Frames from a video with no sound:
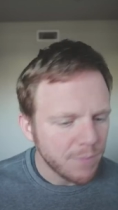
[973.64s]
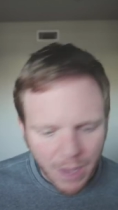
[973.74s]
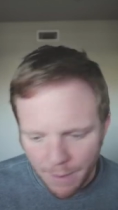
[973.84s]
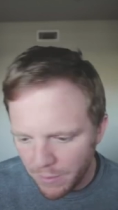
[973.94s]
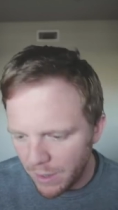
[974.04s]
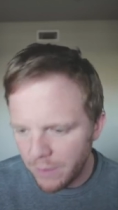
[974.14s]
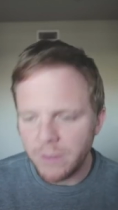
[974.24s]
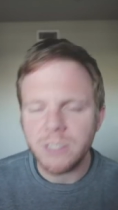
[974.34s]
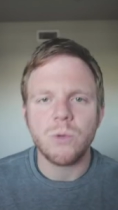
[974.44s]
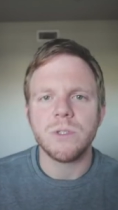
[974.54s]
I'm, uh,
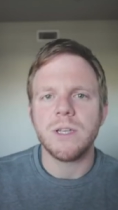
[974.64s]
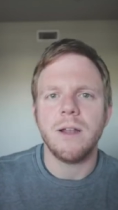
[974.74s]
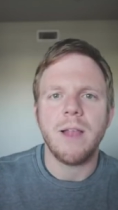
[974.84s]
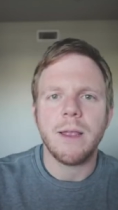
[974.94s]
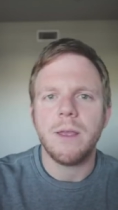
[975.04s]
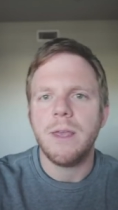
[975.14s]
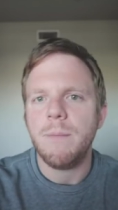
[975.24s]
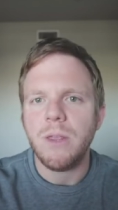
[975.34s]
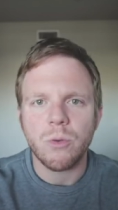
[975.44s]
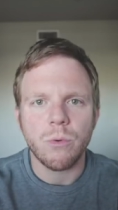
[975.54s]
the school's going to like
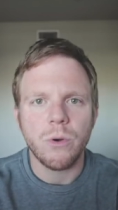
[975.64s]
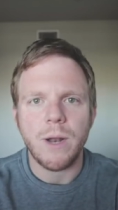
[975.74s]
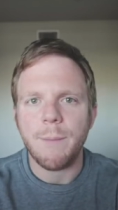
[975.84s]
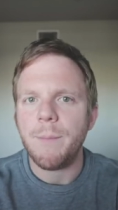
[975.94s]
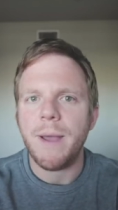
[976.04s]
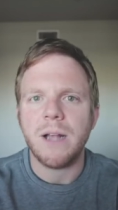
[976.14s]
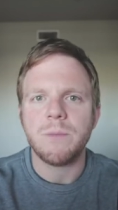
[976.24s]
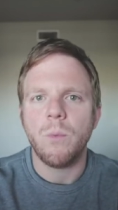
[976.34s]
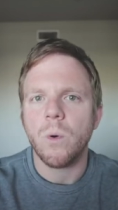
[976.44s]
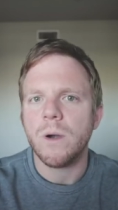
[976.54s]
get me through and I'm going to
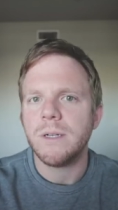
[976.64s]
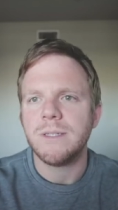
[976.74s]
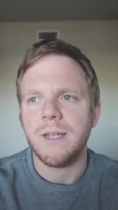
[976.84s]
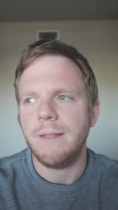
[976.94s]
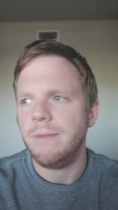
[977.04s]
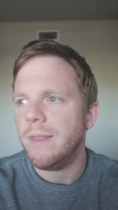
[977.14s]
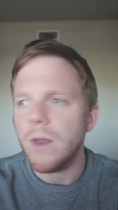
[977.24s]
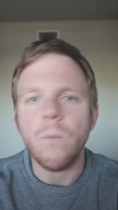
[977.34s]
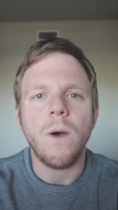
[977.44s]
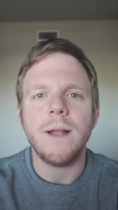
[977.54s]
pass boards and
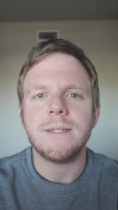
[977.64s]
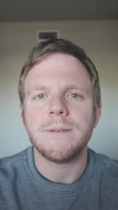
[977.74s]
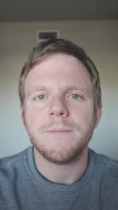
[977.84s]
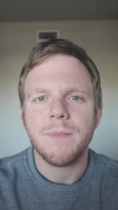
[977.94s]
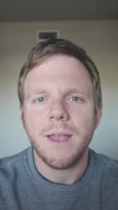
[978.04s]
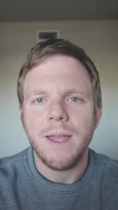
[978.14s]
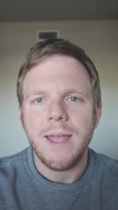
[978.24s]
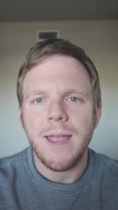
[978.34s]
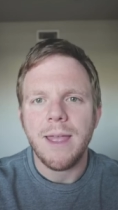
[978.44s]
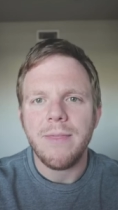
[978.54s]
then what?
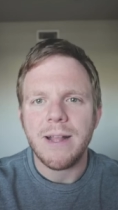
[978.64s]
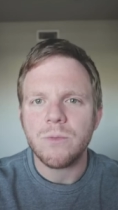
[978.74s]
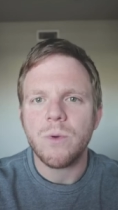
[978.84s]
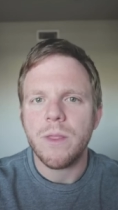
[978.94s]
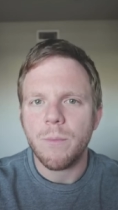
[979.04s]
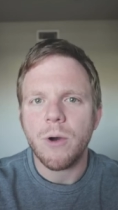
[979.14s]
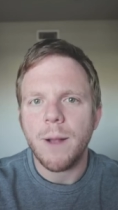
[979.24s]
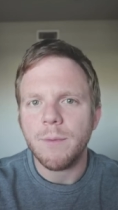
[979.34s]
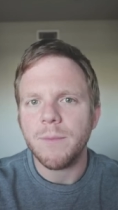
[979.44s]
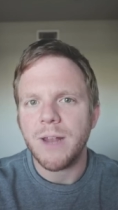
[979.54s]
And that's one of the
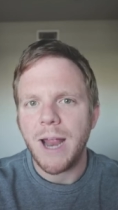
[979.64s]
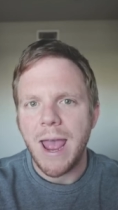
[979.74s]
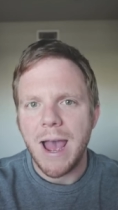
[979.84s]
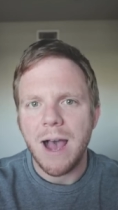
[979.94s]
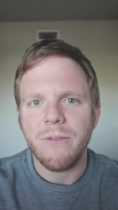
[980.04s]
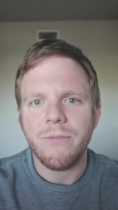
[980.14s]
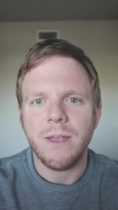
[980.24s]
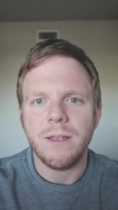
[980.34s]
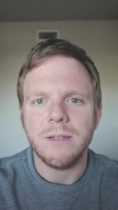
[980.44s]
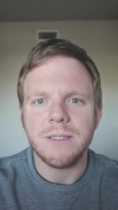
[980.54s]
problems that I have
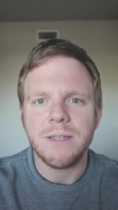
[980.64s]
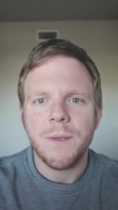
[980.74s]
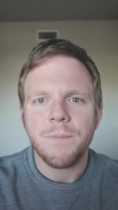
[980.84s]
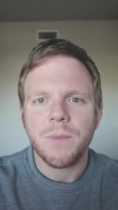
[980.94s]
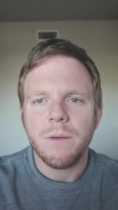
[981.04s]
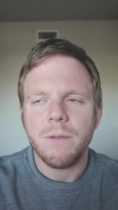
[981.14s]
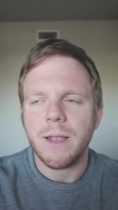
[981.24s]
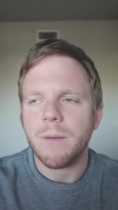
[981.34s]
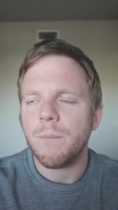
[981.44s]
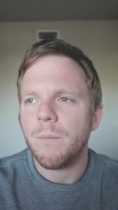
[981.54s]
is
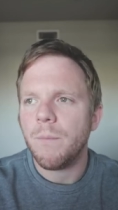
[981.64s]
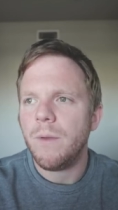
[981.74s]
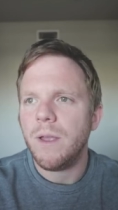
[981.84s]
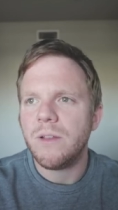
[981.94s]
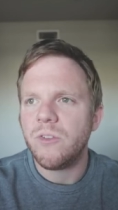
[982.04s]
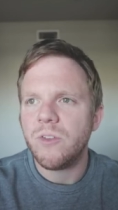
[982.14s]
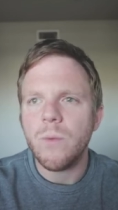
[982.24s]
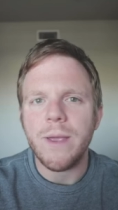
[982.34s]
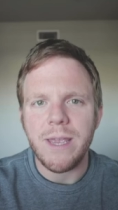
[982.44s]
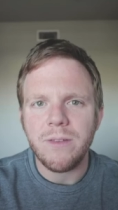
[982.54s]
like it's
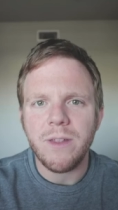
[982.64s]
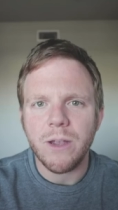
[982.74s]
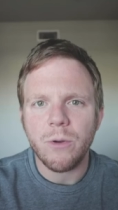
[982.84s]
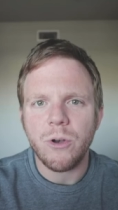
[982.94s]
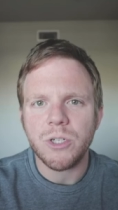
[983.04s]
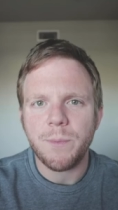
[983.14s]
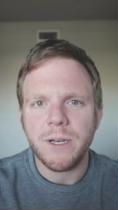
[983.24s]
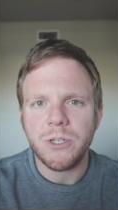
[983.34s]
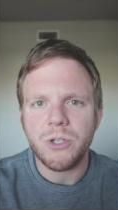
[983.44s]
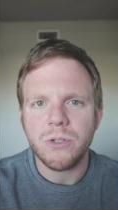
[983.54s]
so easy to go to nurse
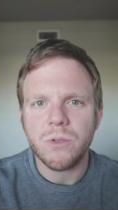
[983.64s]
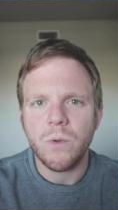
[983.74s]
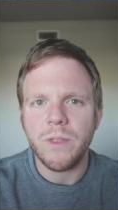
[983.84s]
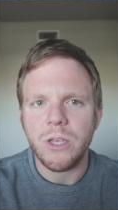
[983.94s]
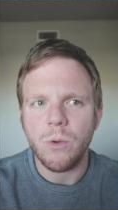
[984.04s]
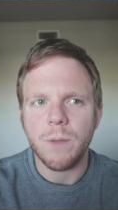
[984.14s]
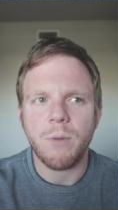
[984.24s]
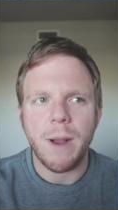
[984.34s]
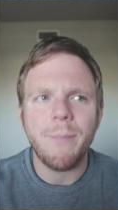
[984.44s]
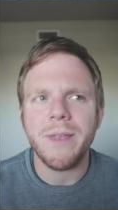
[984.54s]
practitioner school that you
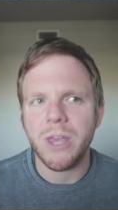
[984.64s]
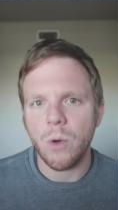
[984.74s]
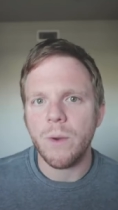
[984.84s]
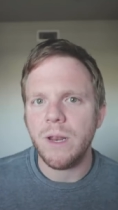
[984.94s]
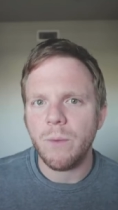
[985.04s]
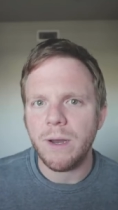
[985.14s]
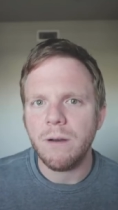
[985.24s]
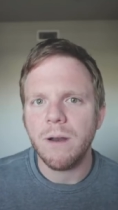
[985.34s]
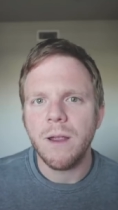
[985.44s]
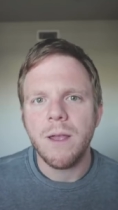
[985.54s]
could probably go
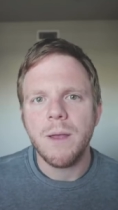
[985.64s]
anywhere,